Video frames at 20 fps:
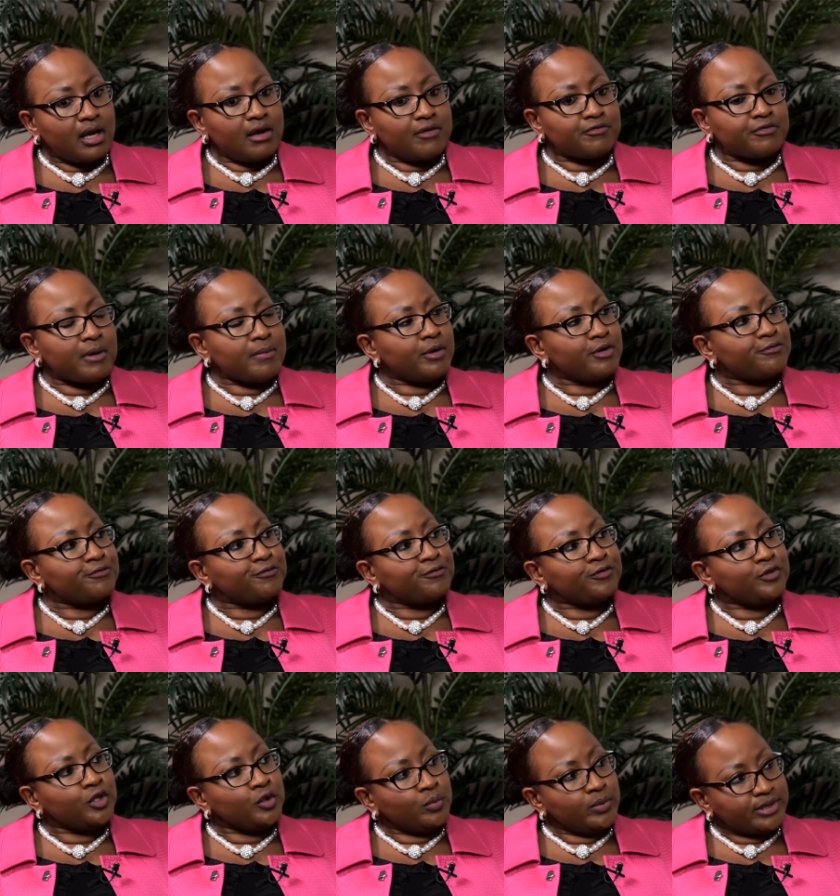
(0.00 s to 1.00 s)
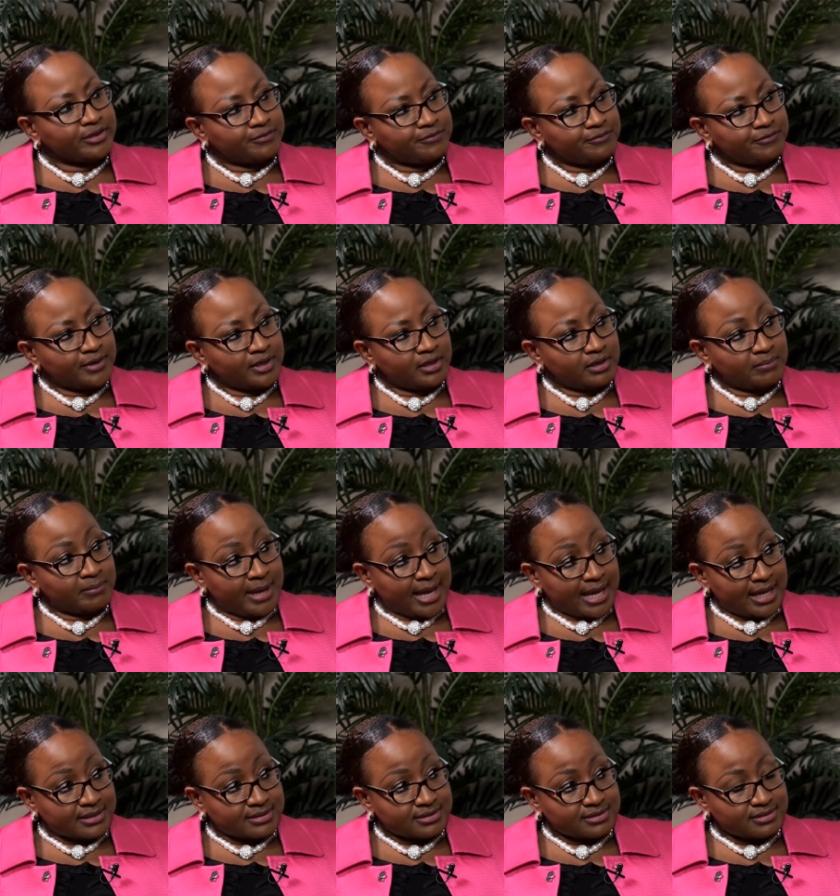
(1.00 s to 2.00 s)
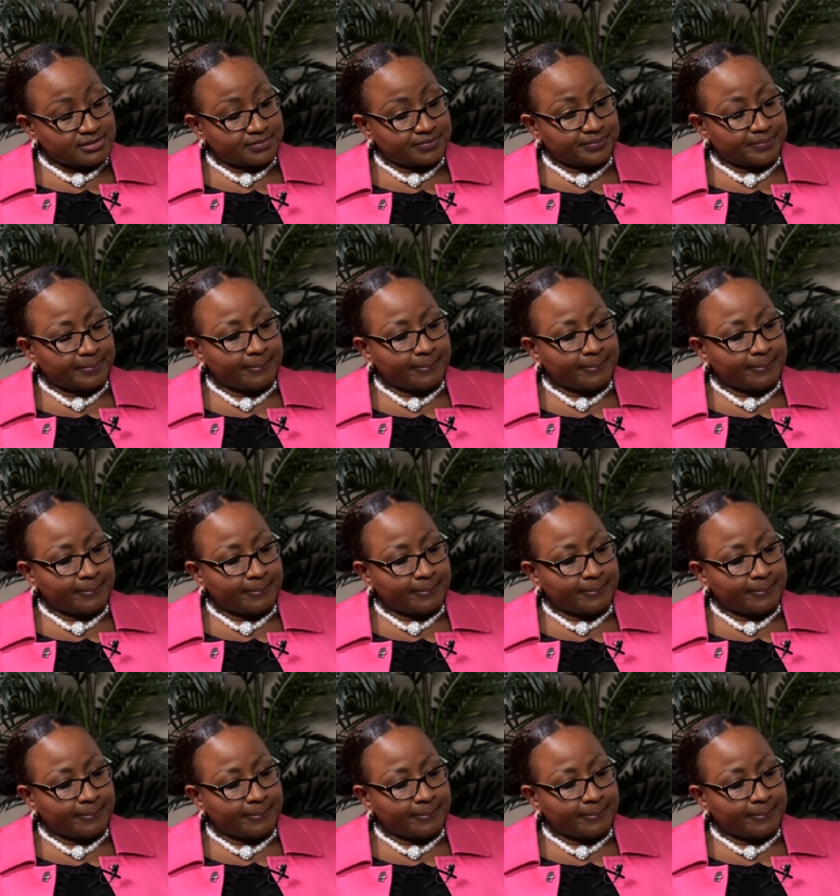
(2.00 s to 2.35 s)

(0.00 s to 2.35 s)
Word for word: from a fluid filled mass.